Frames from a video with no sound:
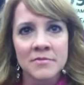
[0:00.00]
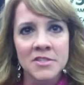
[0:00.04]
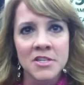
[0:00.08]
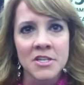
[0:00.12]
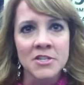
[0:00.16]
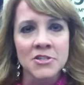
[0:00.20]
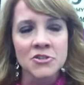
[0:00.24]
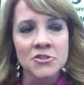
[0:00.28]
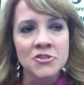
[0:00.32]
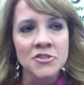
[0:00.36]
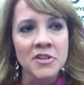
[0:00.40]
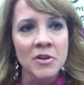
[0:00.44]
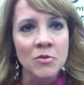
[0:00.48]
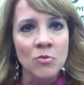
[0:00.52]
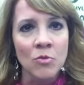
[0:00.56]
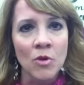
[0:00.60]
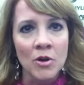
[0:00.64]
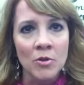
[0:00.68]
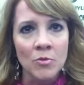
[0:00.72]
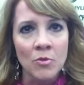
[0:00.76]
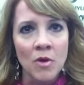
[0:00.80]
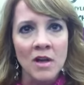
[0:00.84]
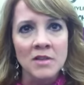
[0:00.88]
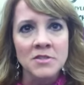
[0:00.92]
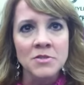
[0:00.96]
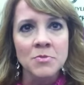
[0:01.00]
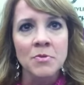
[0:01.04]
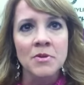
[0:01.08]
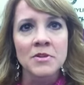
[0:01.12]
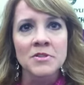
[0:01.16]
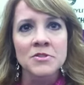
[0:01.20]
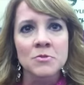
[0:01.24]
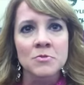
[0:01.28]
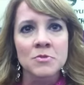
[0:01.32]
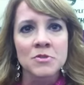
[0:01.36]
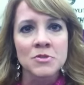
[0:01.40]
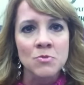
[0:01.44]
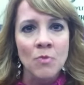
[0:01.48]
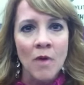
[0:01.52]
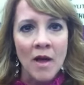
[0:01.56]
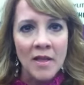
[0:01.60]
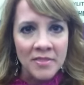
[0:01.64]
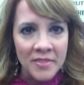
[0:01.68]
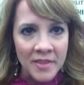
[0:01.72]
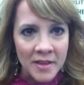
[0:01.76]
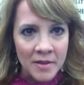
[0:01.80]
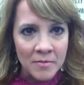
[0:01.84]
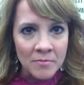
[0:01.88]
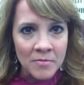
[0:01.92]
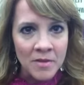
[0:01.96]
Teachers need Word Walls, principals
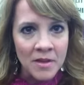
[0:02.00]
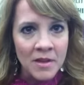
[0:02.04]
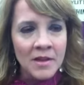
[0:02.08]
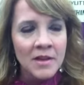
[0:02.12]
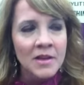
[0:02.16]
want them.